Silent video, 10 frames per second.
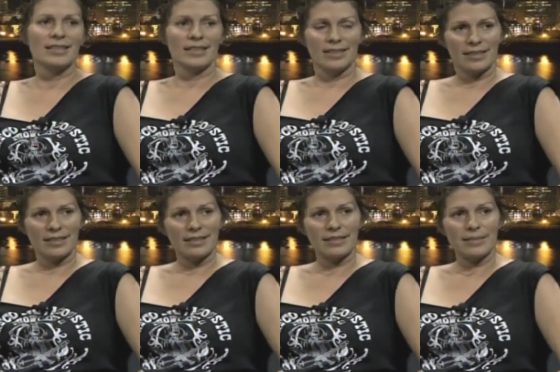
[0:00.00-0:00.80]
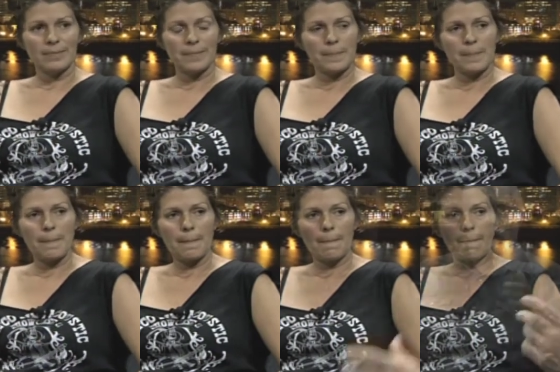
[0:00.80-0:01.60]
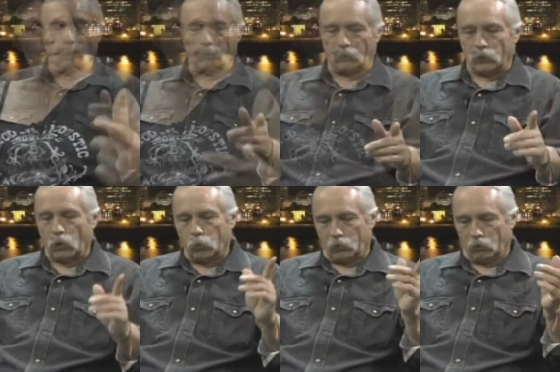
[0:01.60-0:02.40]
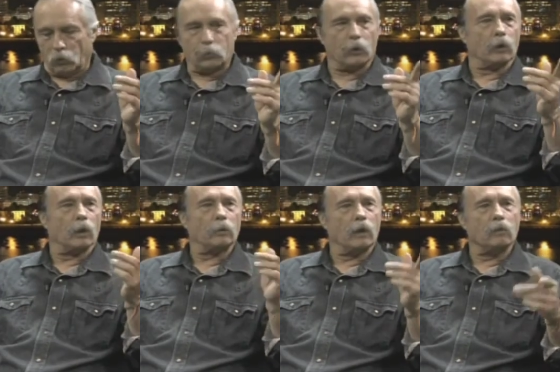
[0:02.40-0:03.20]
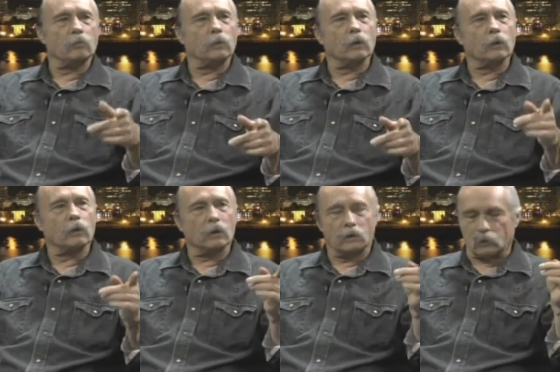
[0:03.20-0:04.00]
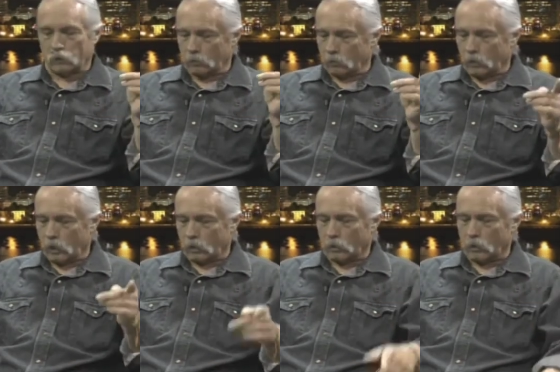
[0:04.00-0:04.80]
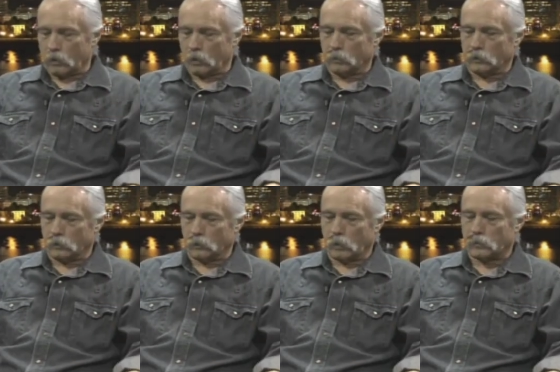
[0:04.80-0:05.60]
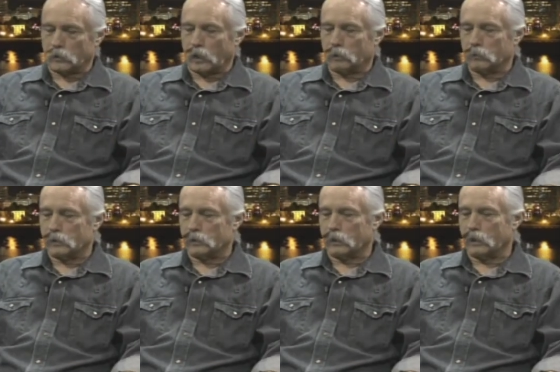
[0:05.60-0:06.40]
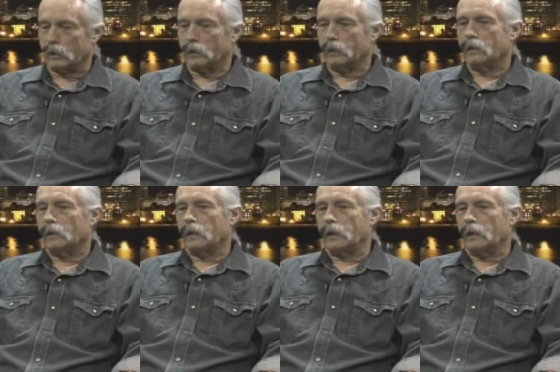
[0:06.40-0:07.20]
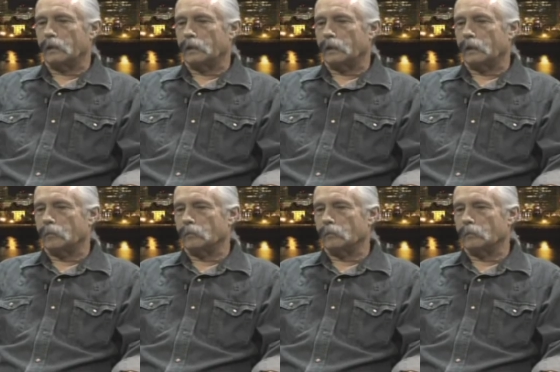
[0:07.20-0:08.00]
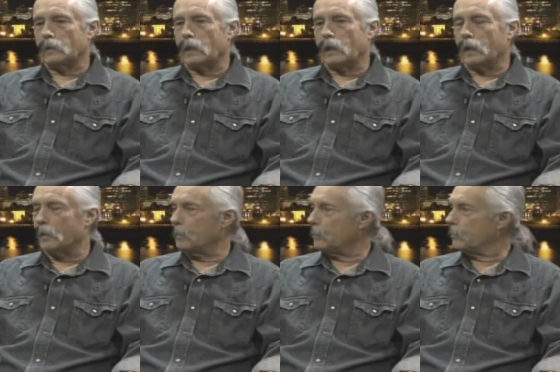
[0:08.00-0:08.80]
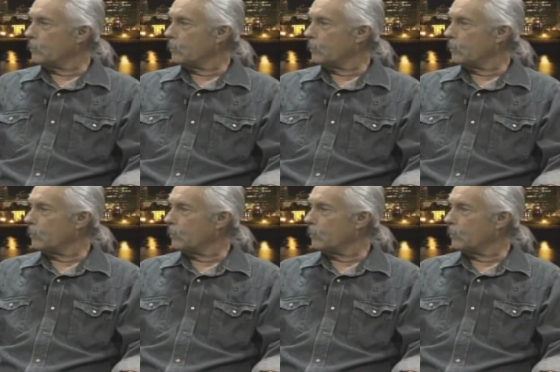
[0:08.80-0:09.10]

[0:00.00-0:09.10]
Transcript: And the website, we put that up. Few, hopefully, we put it up. I haven't been looking at the, the monitor there, but your website was uh, M A M.